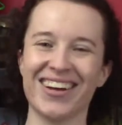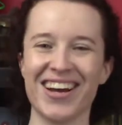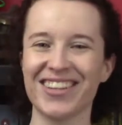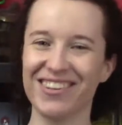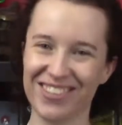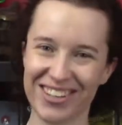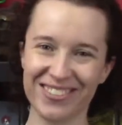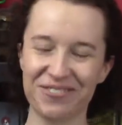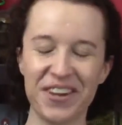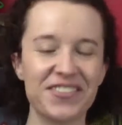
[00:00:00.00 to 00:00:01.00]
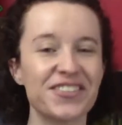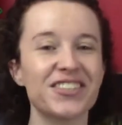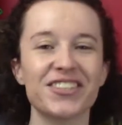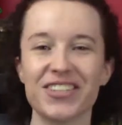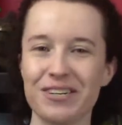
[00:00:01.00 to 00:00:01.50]
I love it. We have a
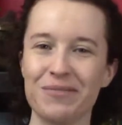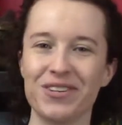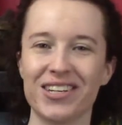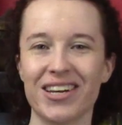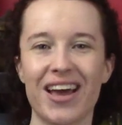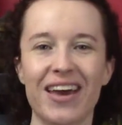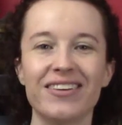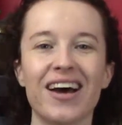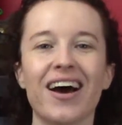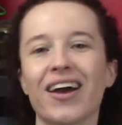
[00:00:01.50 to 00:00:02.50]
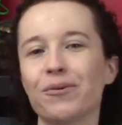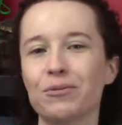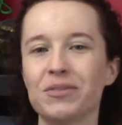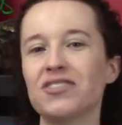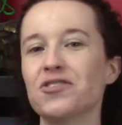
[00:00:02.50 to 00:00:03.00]
really great community, and I
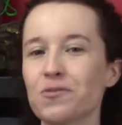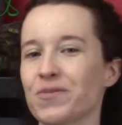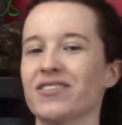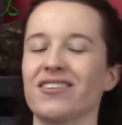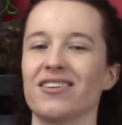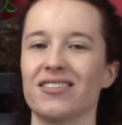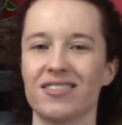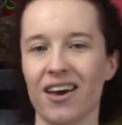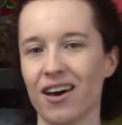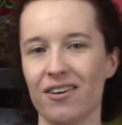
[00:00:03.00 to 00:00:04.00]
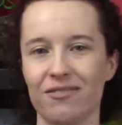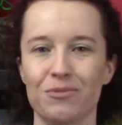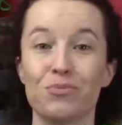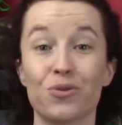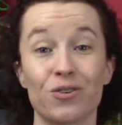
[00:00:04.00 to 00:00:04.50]
would be super excited to
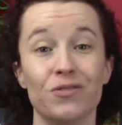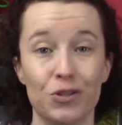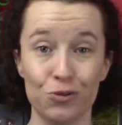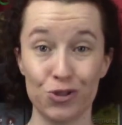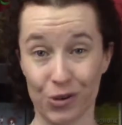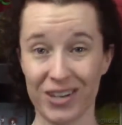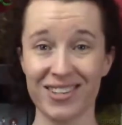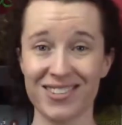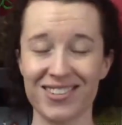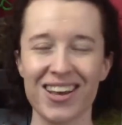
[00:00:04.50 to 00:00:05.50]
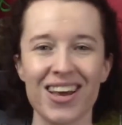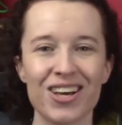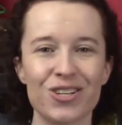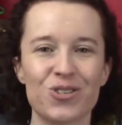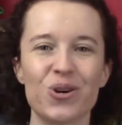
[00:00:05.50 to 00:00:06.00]
have more of you join us.
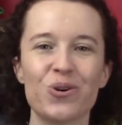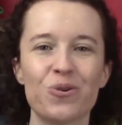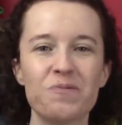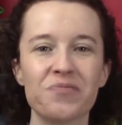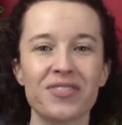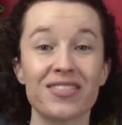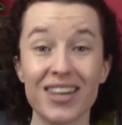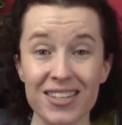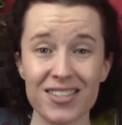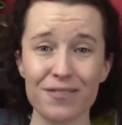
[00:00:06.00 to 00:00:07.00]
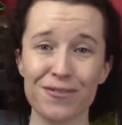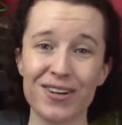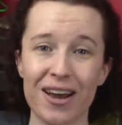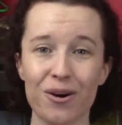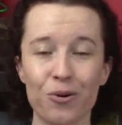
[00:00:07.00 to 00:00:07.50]
So that is it for
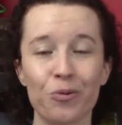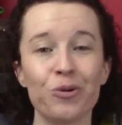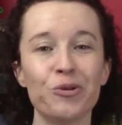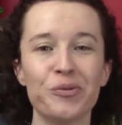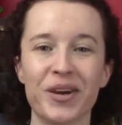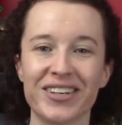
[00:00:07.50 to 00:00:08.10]
now. We will be back